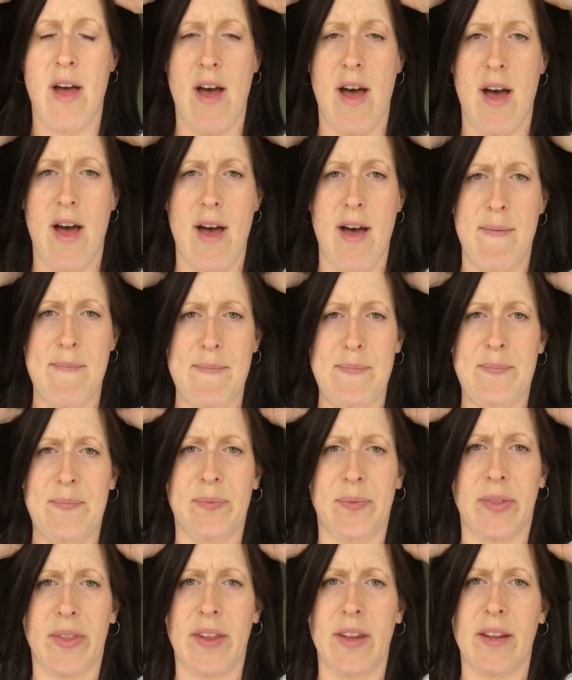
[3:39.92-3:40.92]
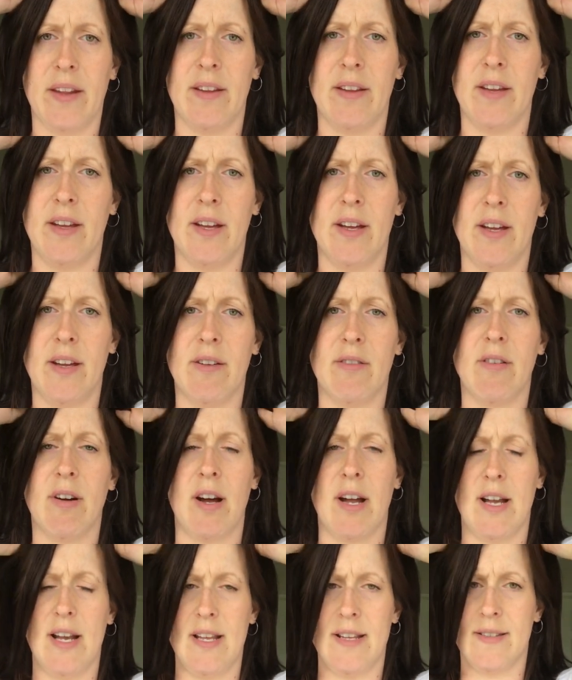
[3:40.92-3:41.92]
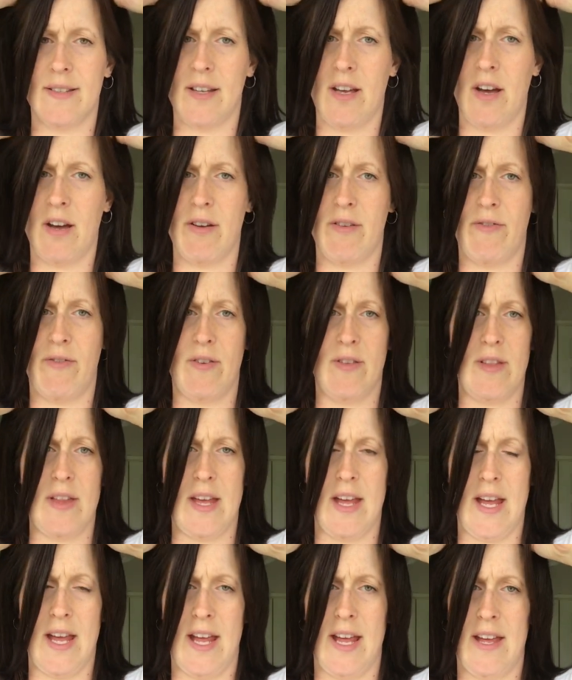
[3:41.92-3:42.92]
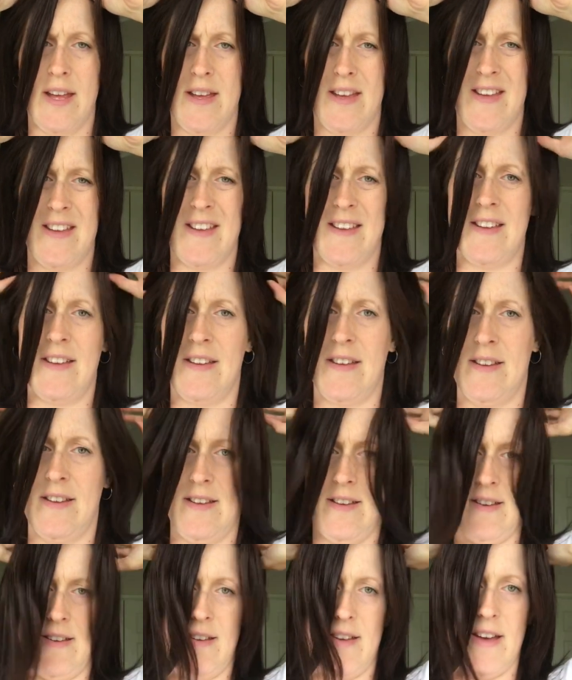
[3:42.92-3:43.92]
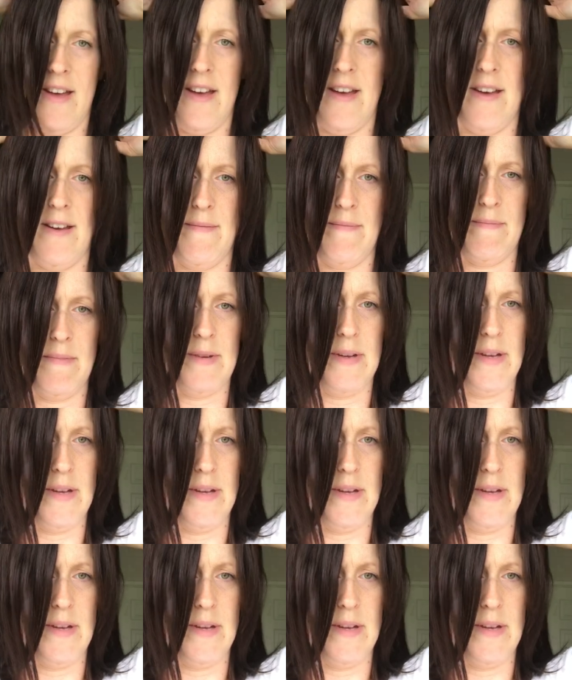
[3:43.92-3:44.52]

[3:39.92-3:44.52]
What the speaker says: Right, let's go for the Jon